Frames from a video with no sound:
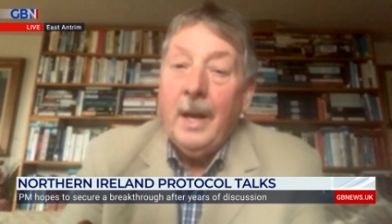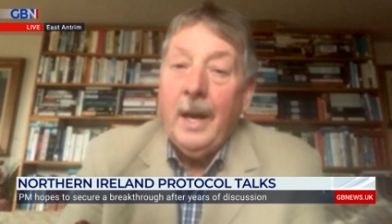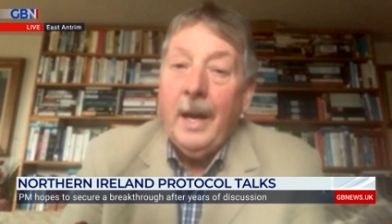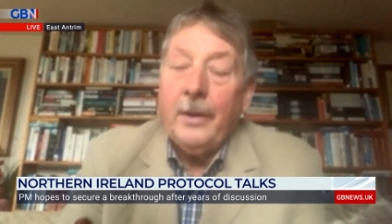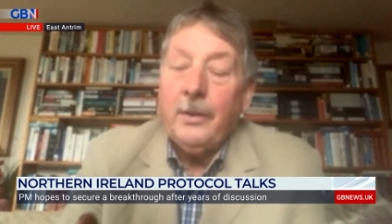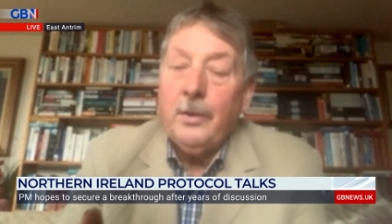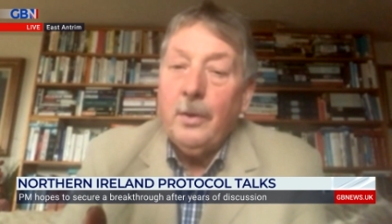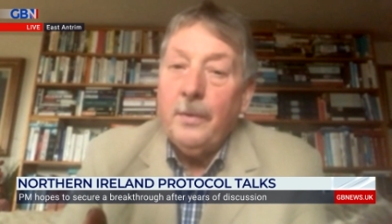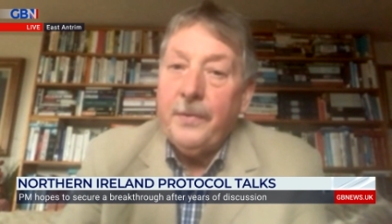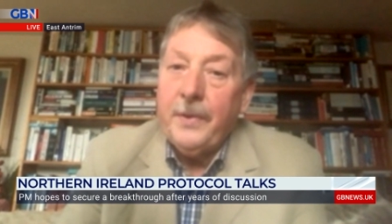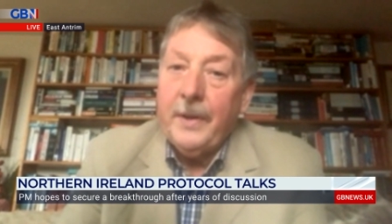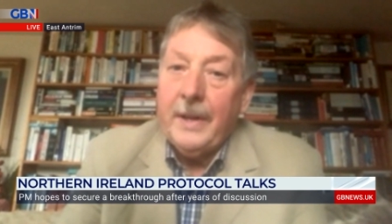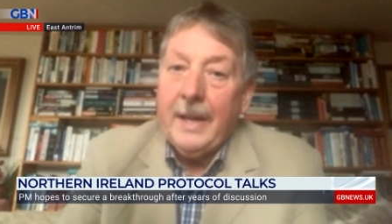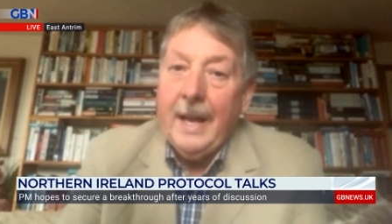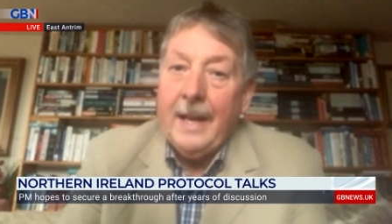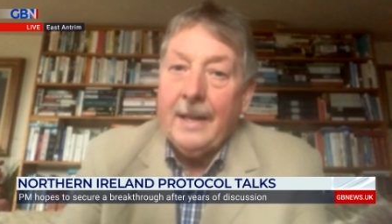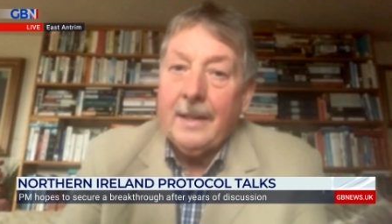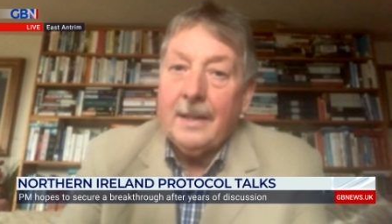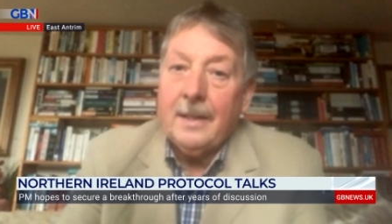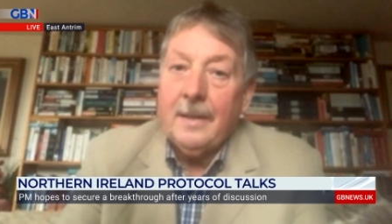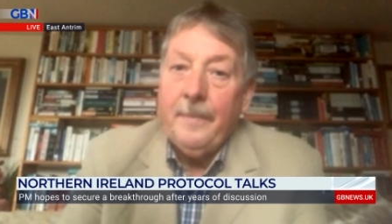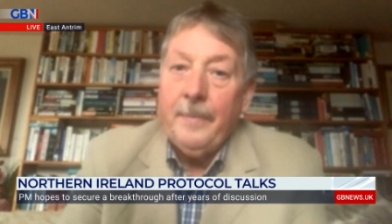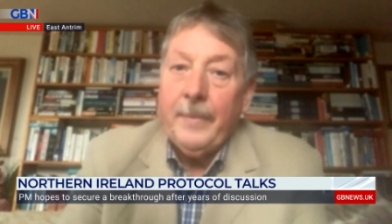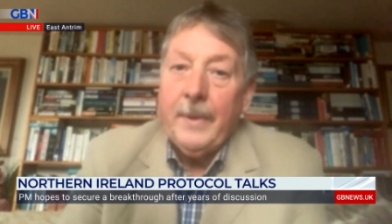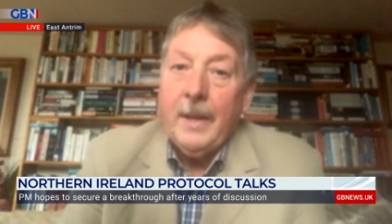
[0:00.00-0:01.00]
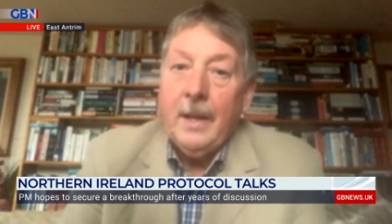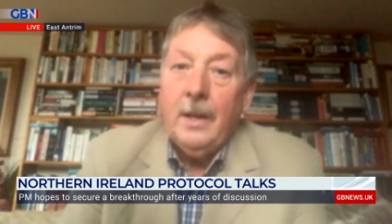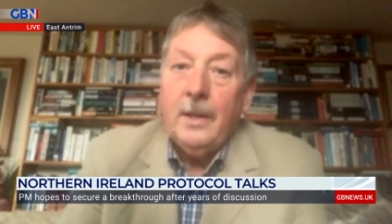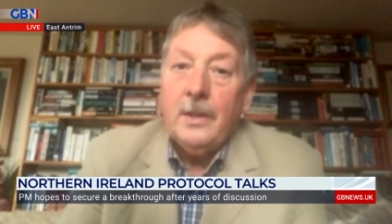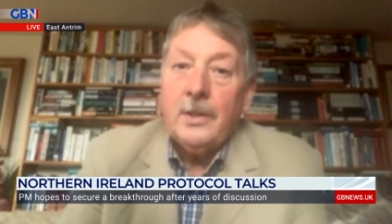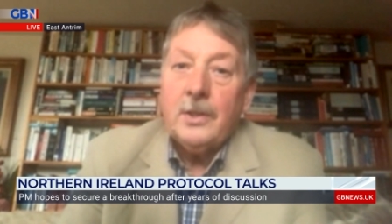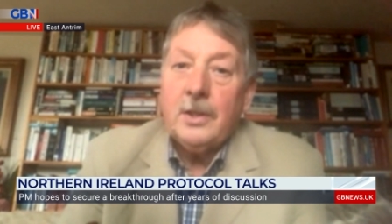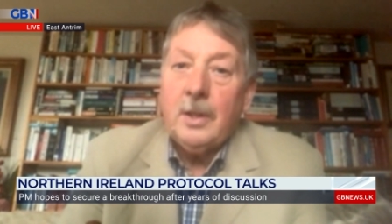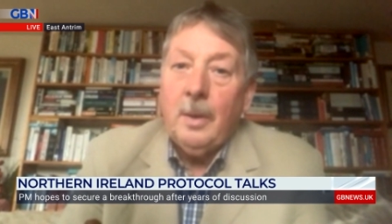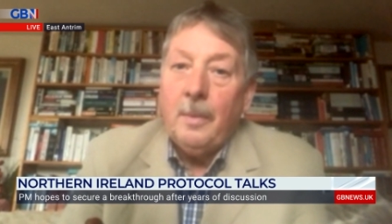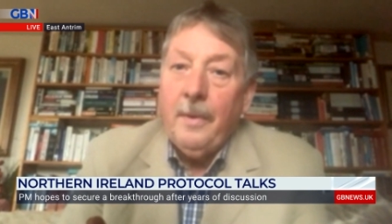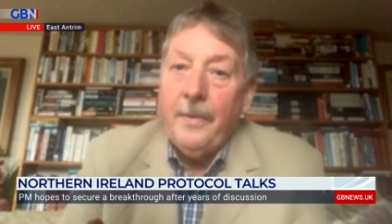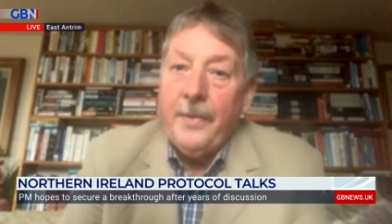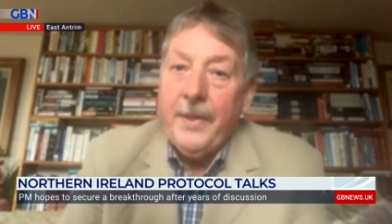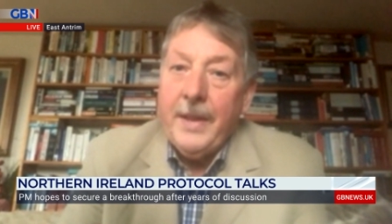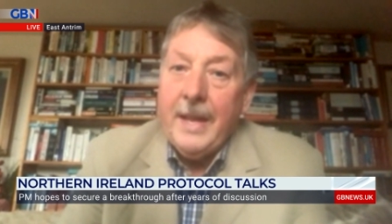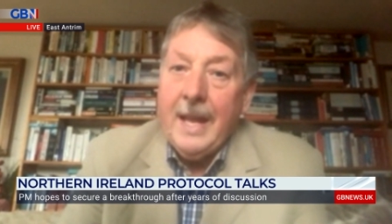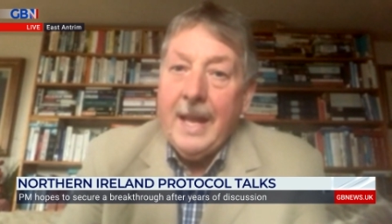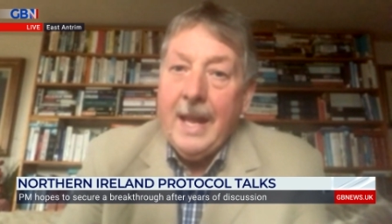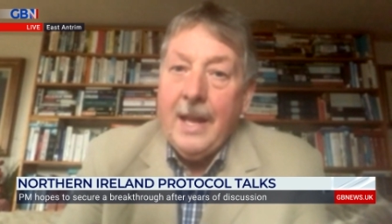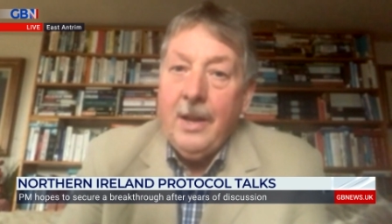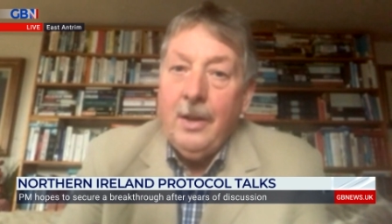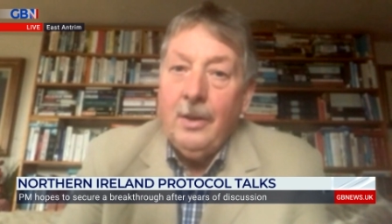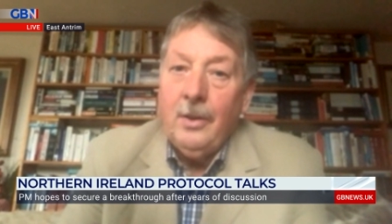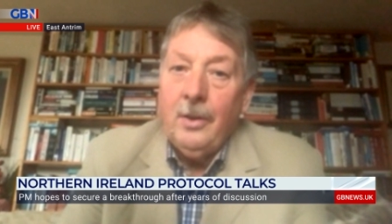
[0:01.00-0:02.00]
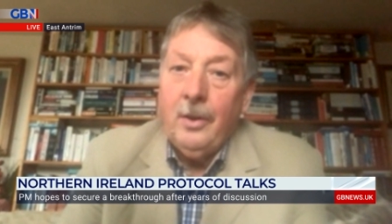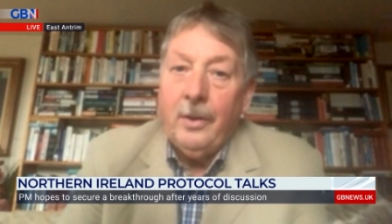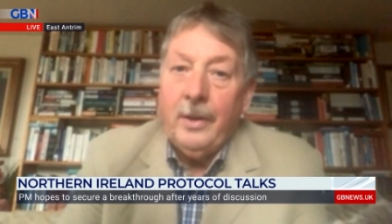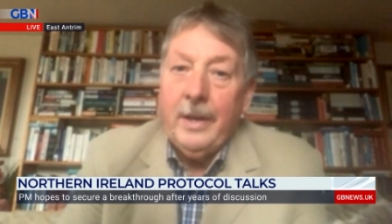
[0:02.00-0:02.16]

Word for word: And don't forget, some of the EU,